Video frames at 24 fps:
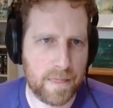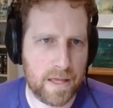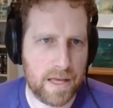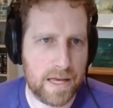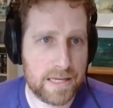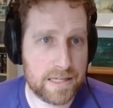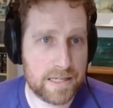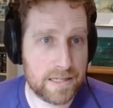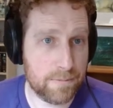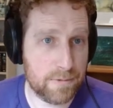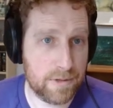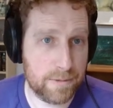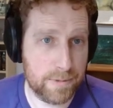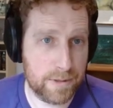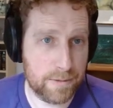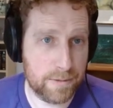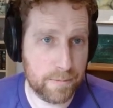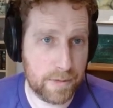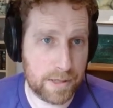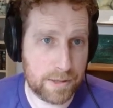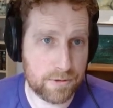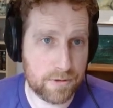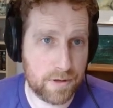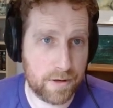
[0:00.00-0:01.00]
SMTP
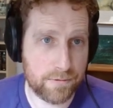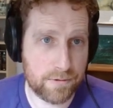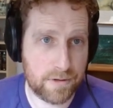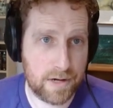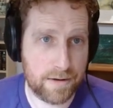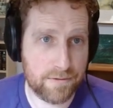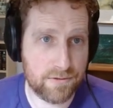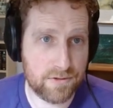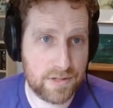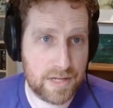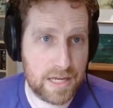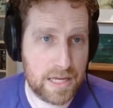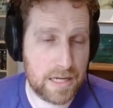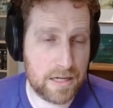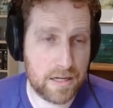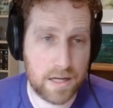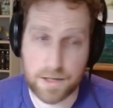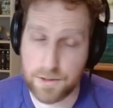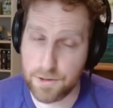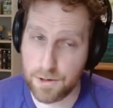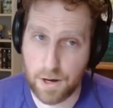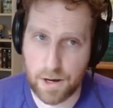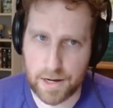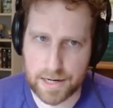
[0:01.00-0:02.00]
Microsoft Graph send,
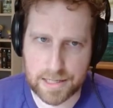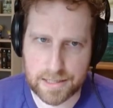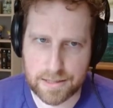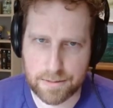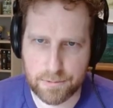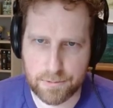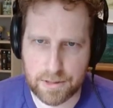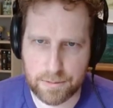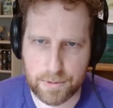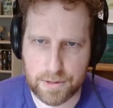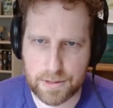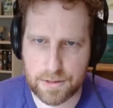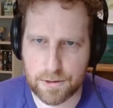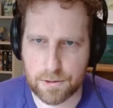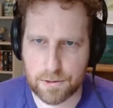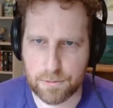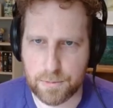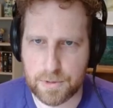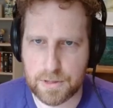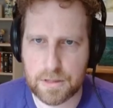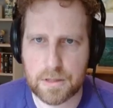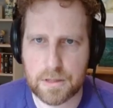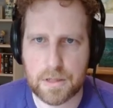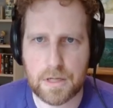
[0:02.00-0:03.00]
not SMTP, excuse
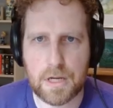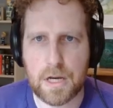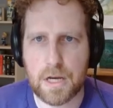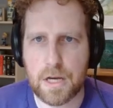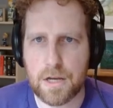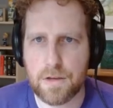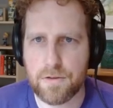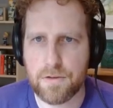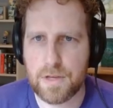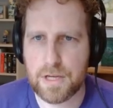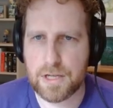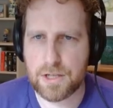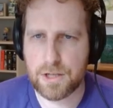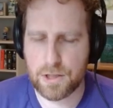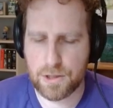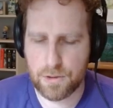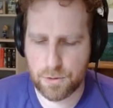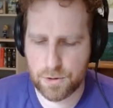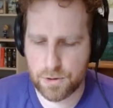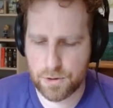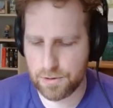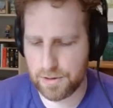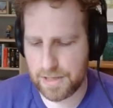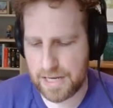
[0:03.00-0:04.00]
me. This
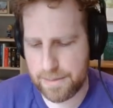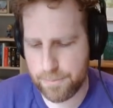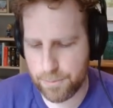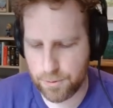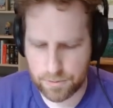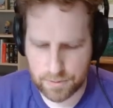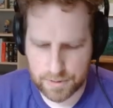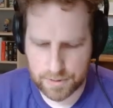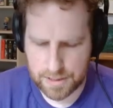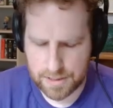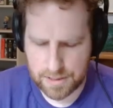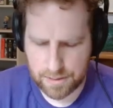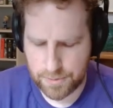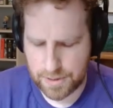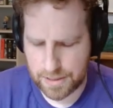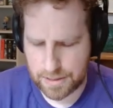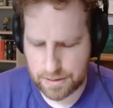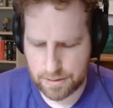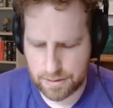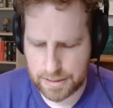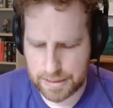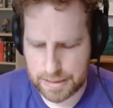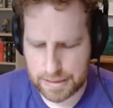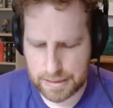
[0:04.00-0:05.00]
user label is
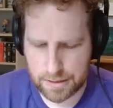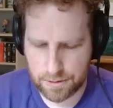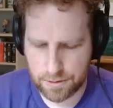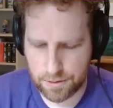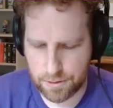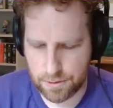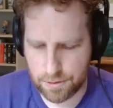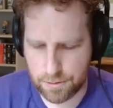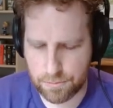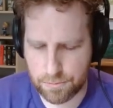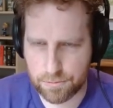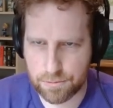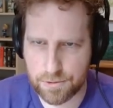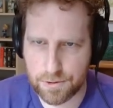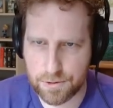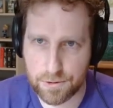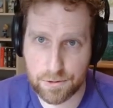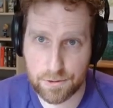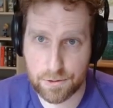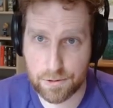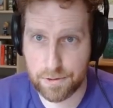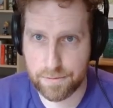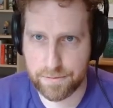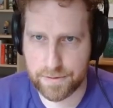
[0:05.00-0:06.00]
something like,
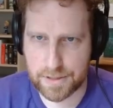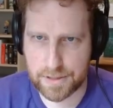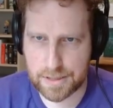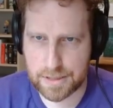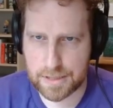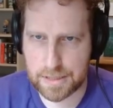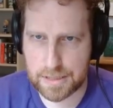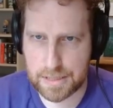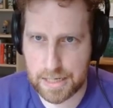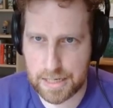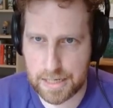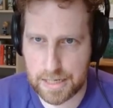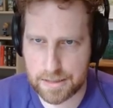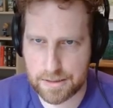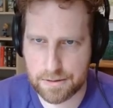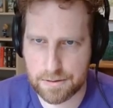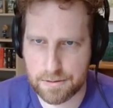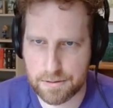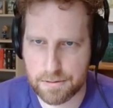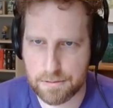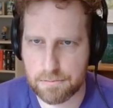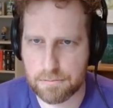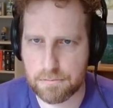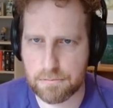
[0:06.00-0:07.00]
service desk
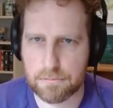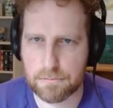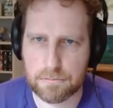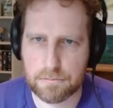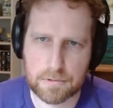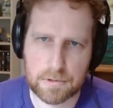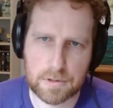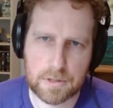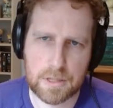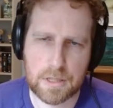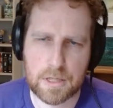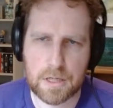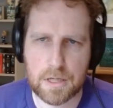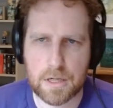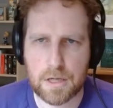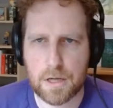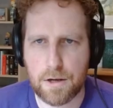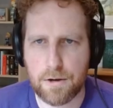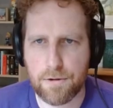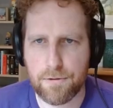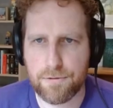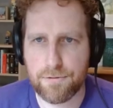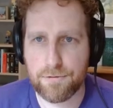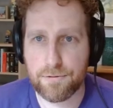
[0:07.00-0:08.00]

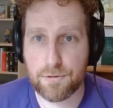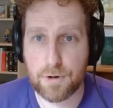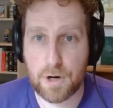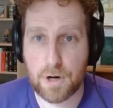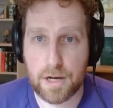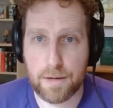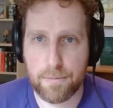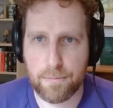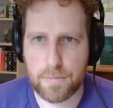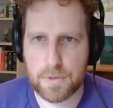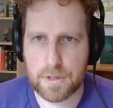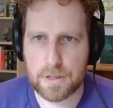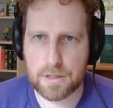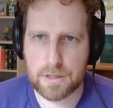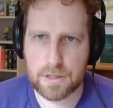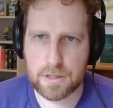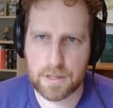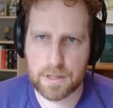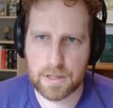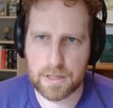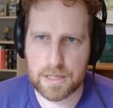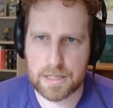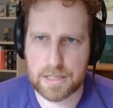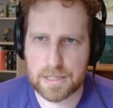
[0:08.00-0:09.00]
from
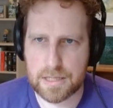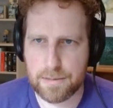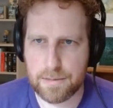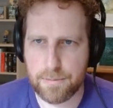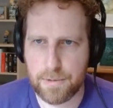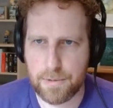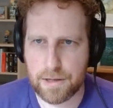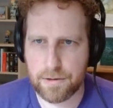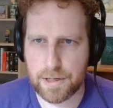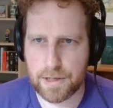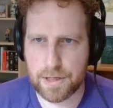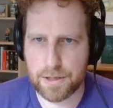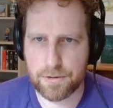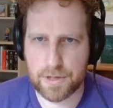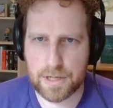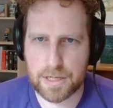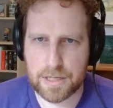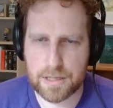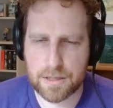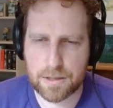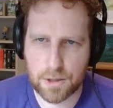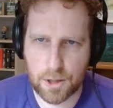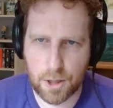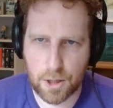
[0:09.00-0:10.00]
this email
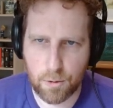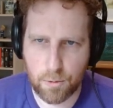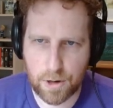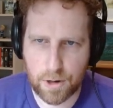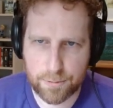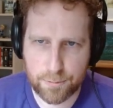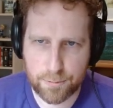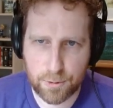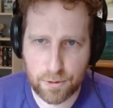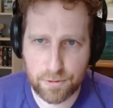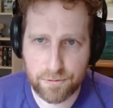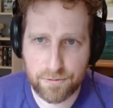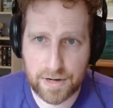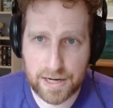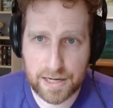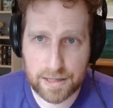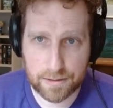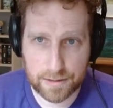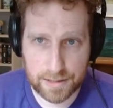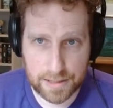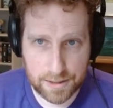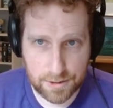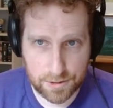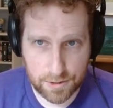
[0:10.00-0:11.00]
address. OAuth
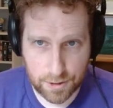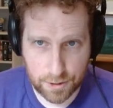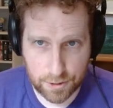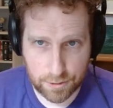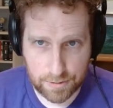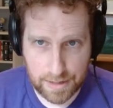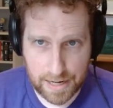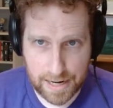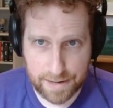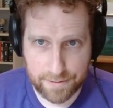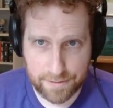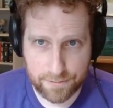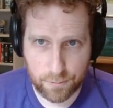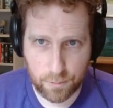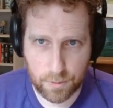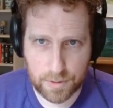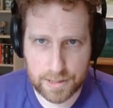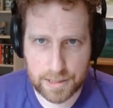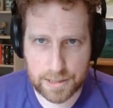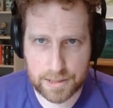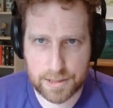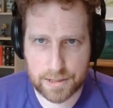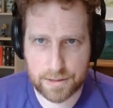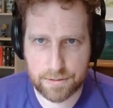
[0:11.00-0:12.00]
profile is the graph one
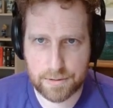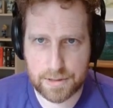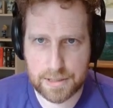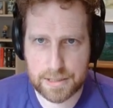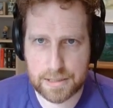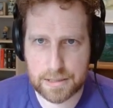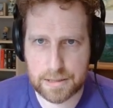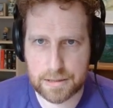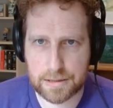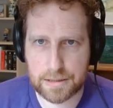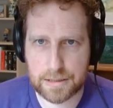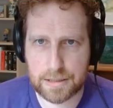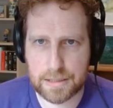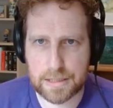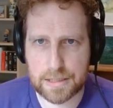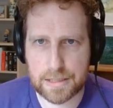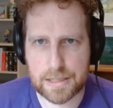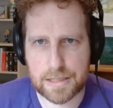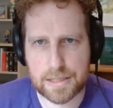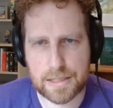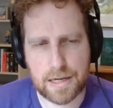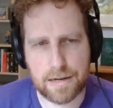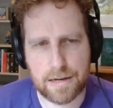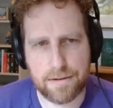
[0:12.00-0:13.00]
I did recently.
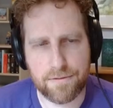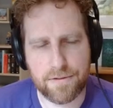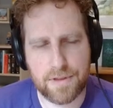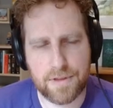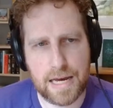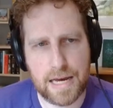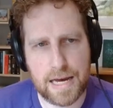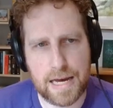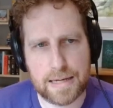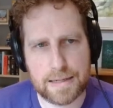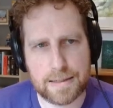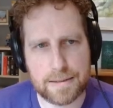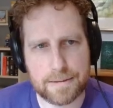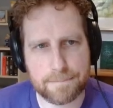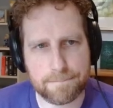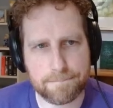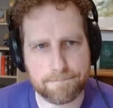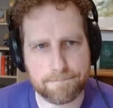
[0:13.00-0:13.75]
Save that.